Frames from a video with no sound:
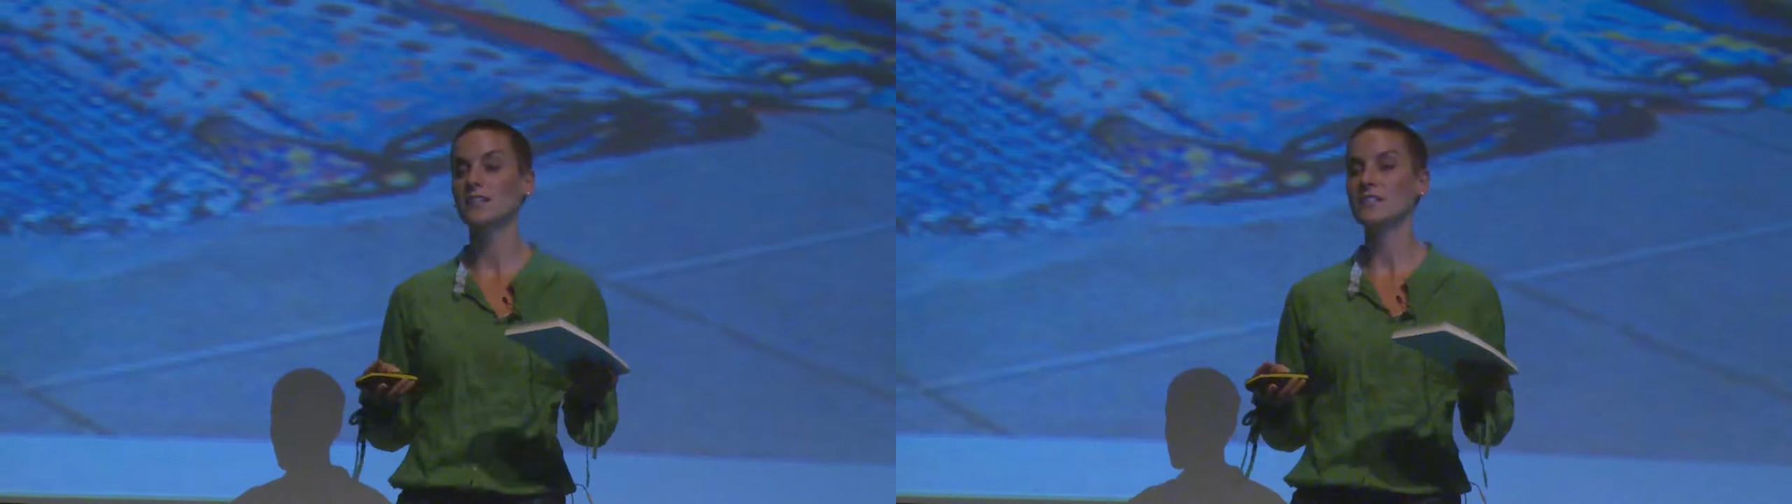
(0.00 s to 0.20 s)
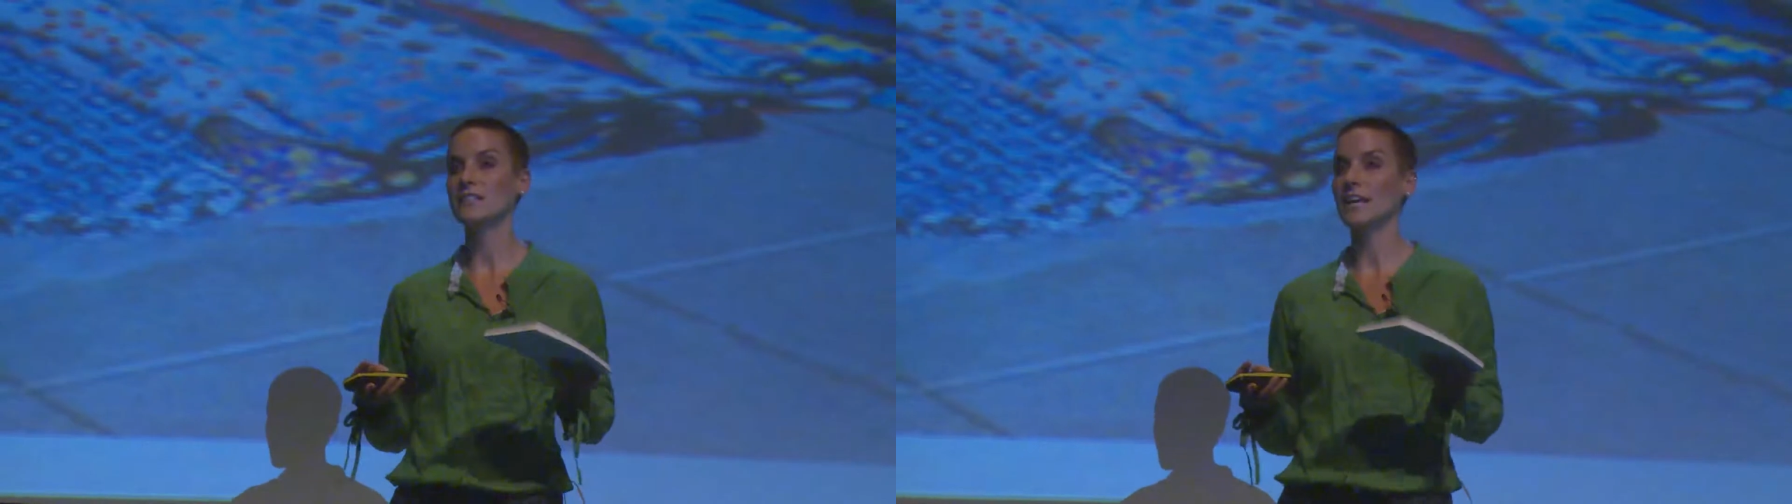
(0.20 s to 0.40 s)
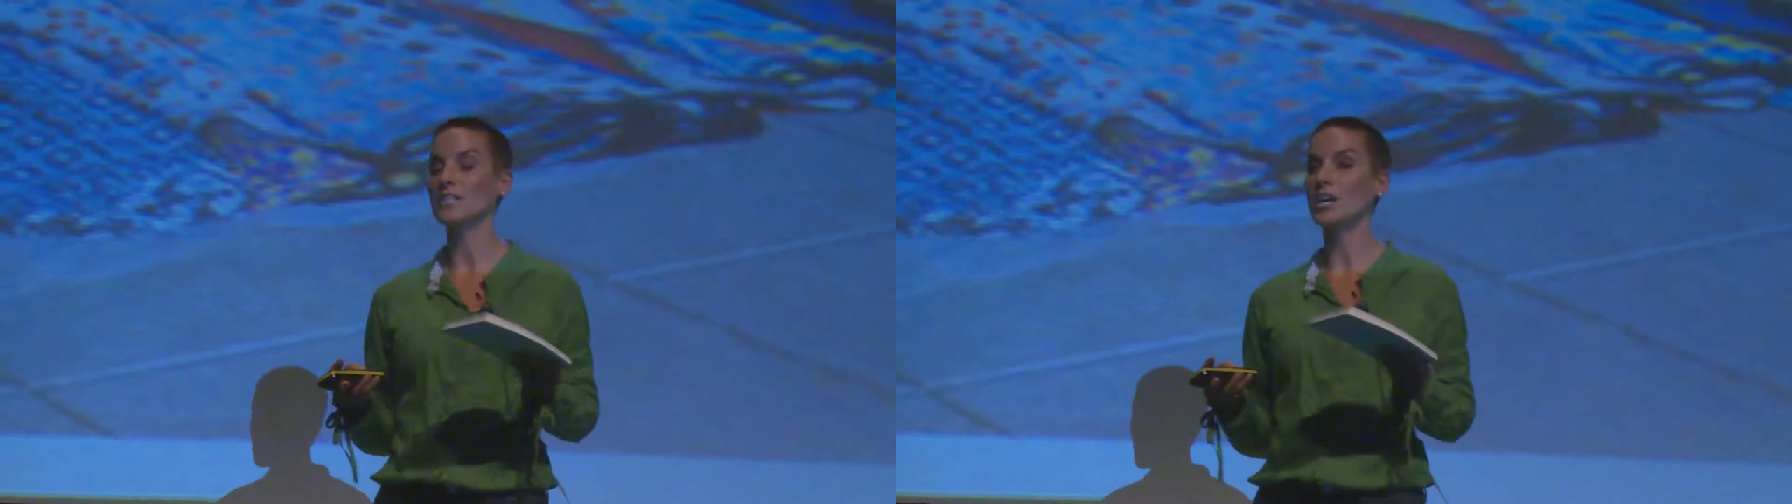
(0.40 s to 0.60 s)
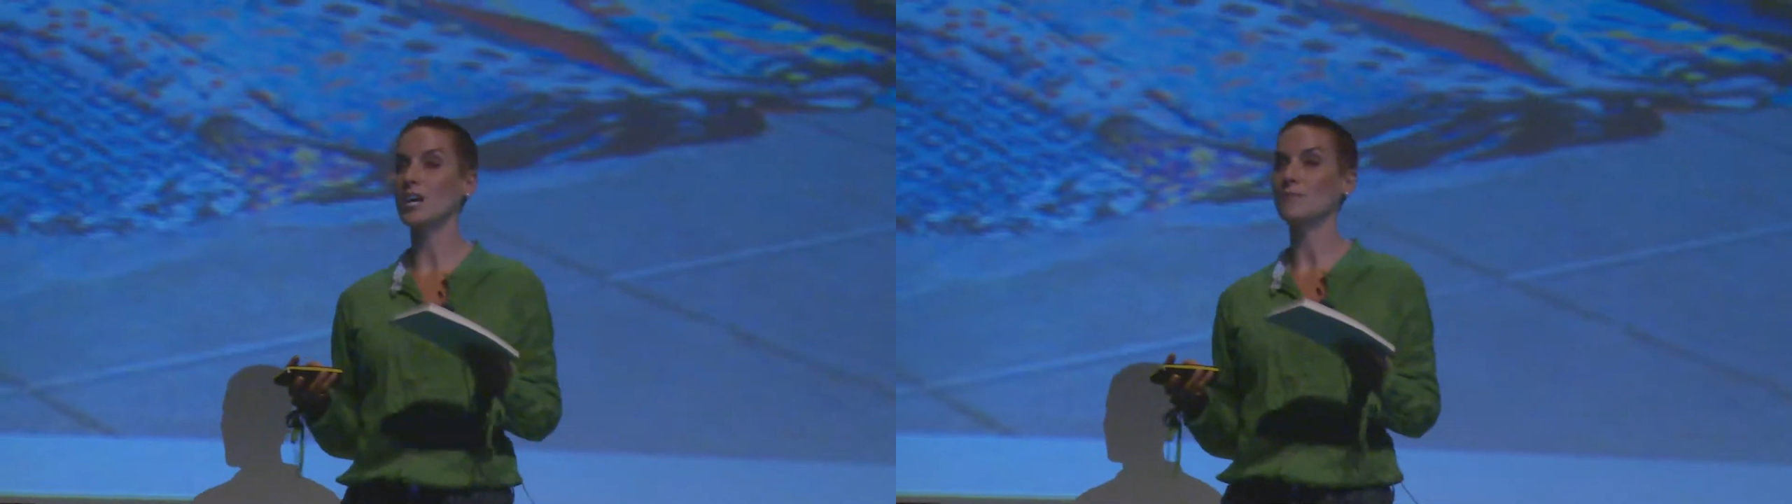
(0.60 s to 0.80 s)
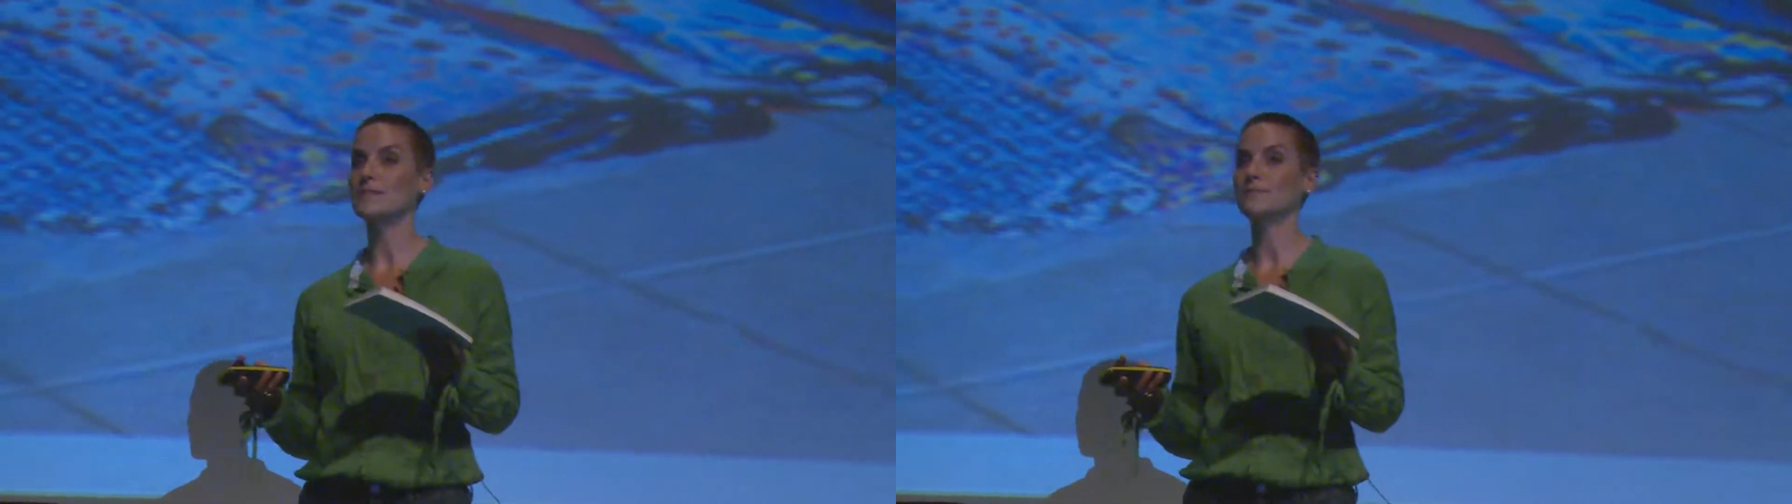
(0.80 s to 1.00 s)
to get
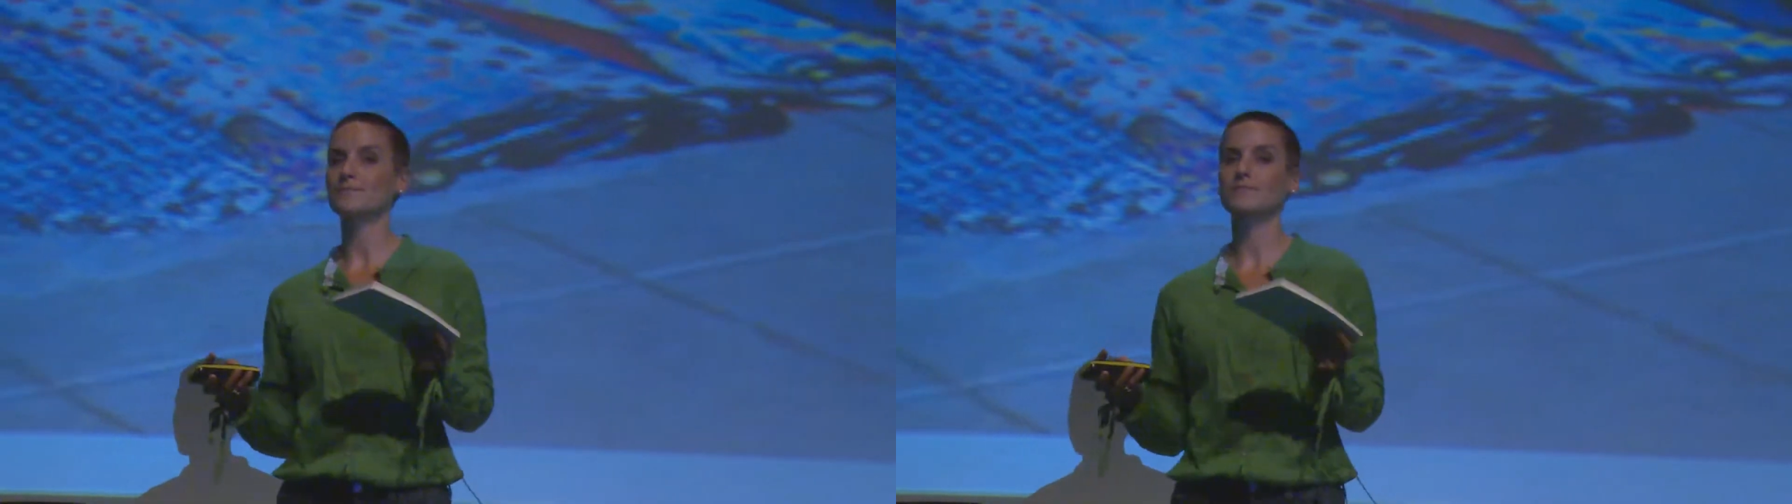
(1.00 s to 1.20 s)
jobs.